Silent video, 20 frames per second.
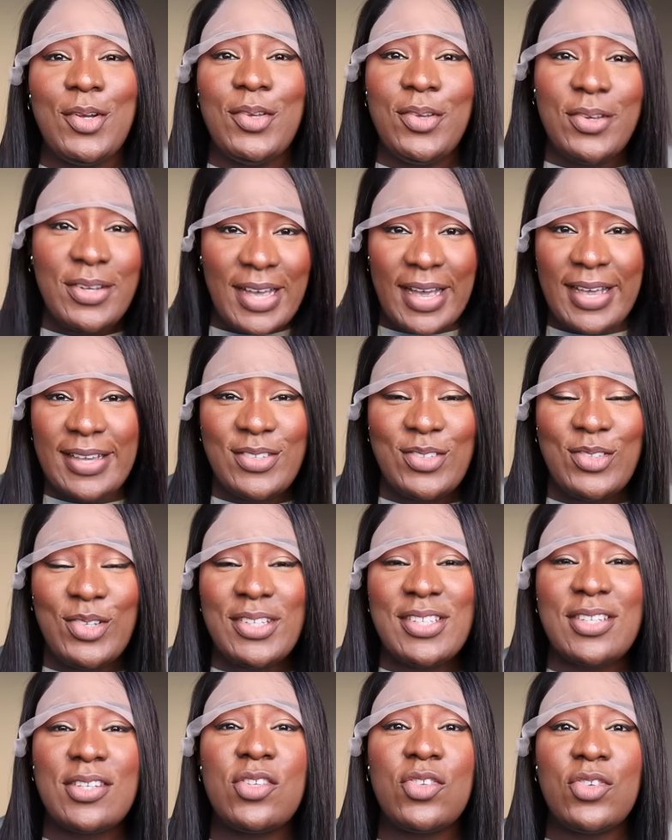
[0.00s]
You guys,
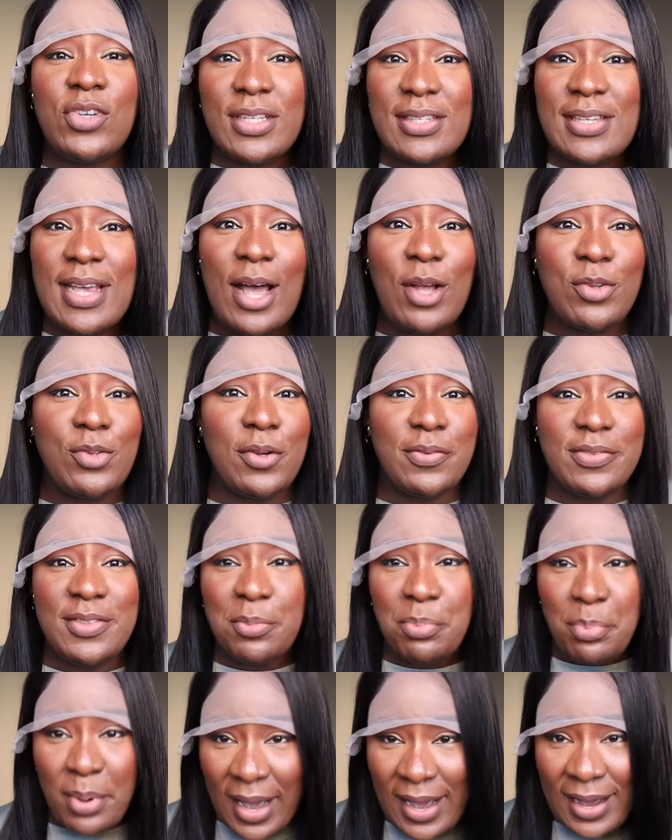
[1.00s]
just straight out of the
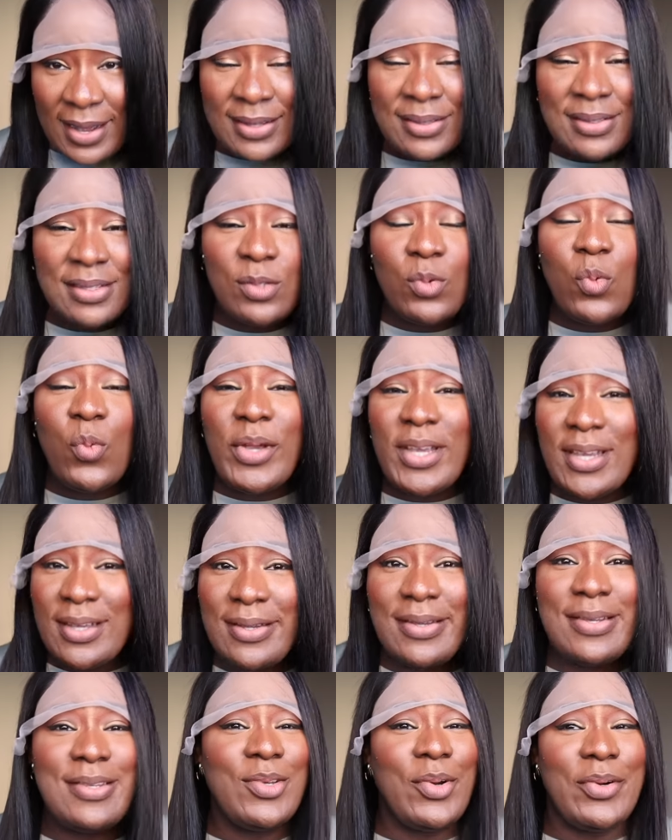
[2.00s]
pack, this wig
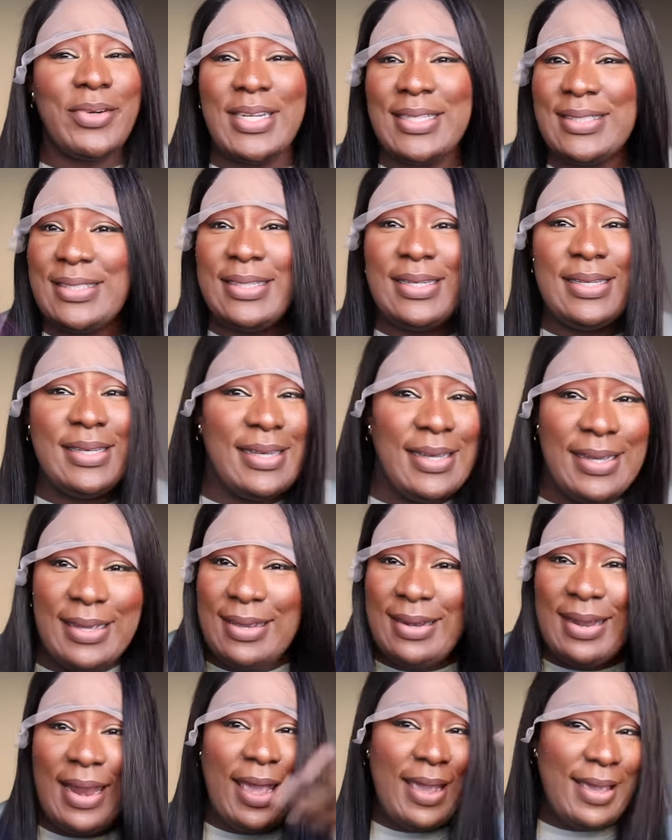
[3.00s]
is already
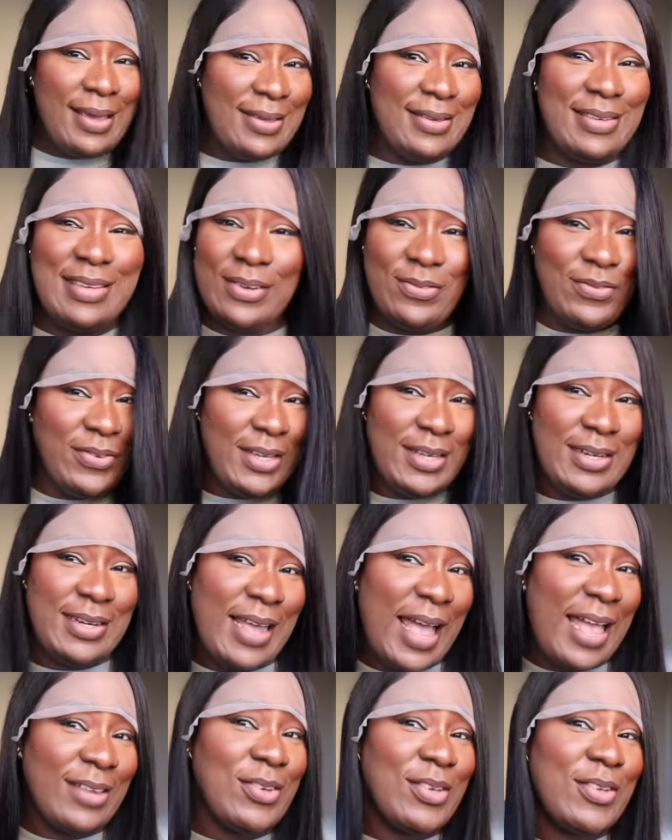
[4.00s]
like giving.
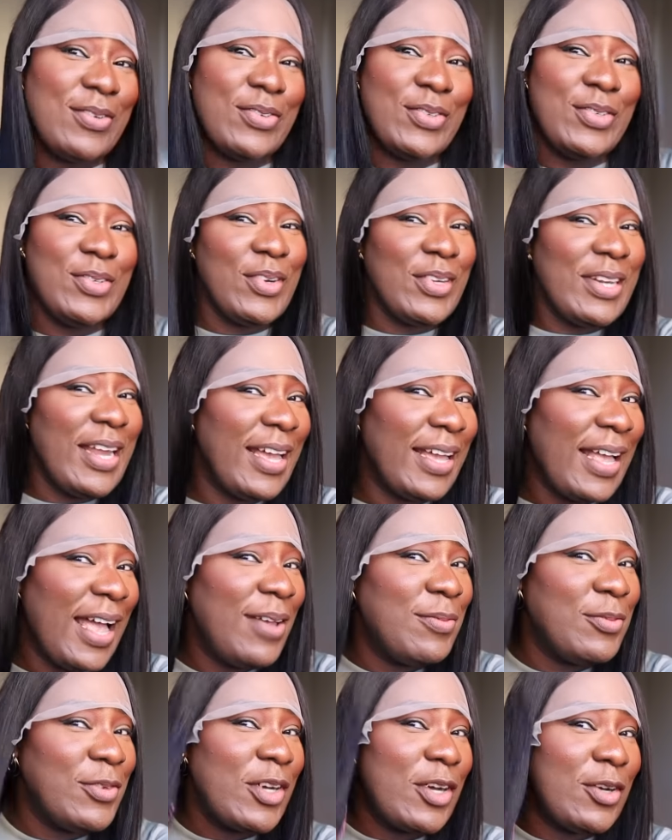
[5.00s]
I don't even know, like,
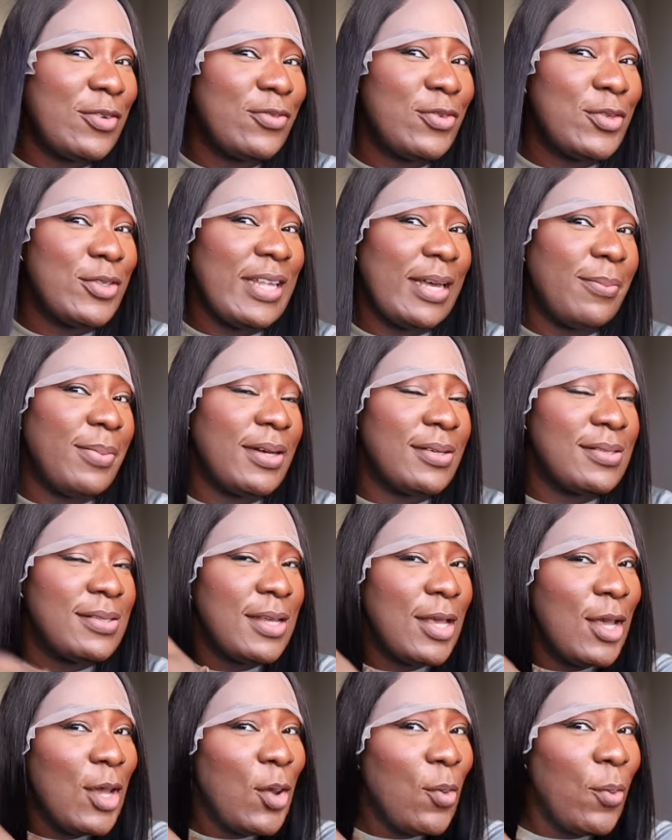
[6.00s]
I'm more confused about
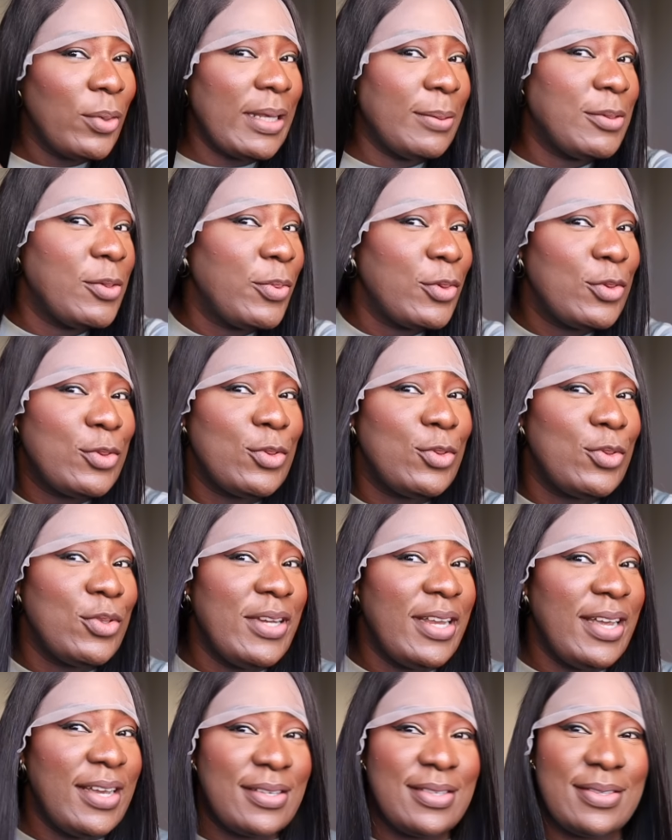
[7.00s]
what I'm supposed to do
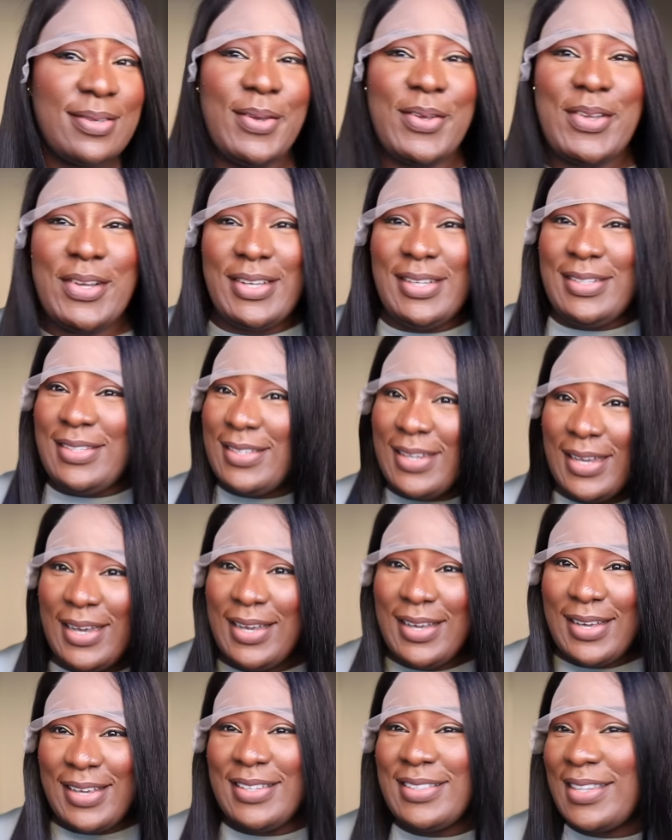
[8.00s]
next, because
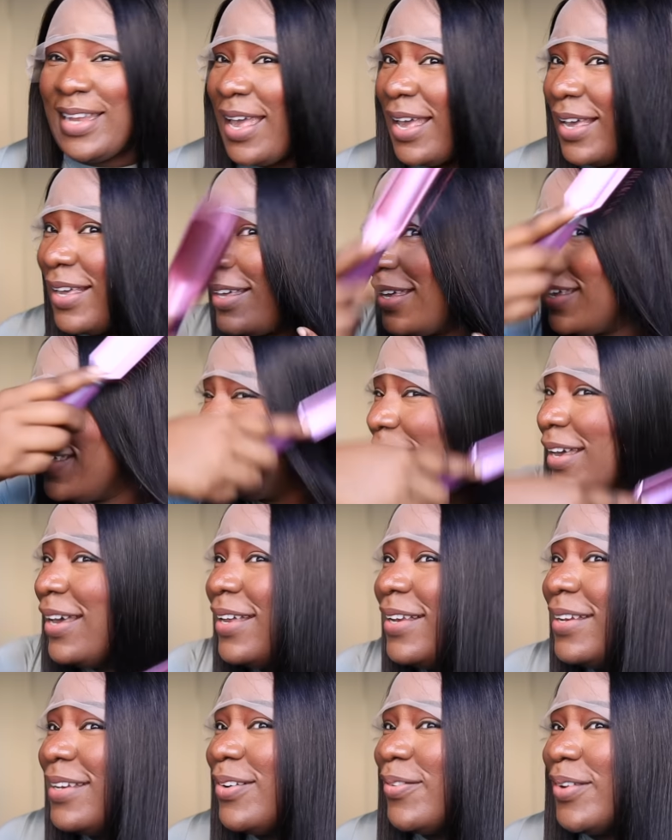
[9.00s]
it's like
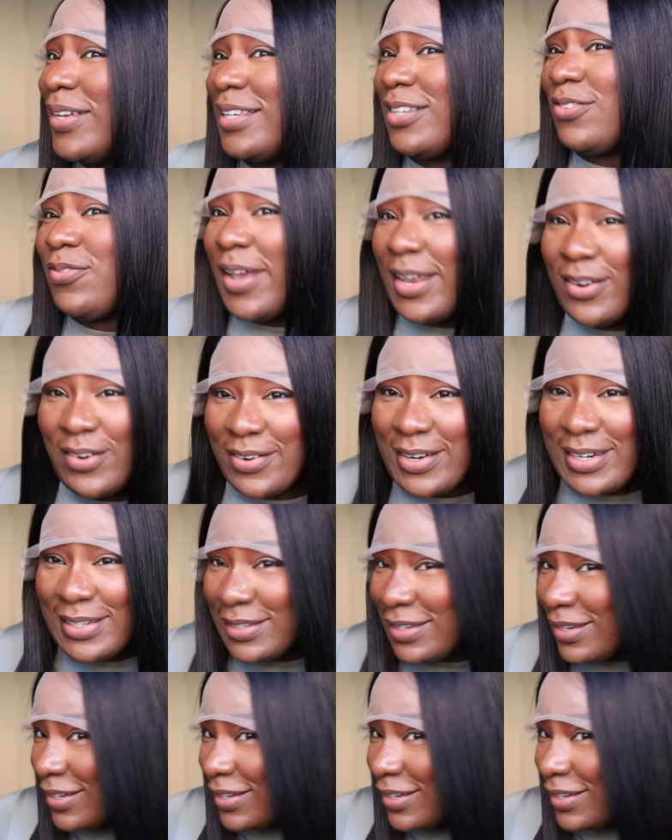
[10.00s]
the wig is fine already.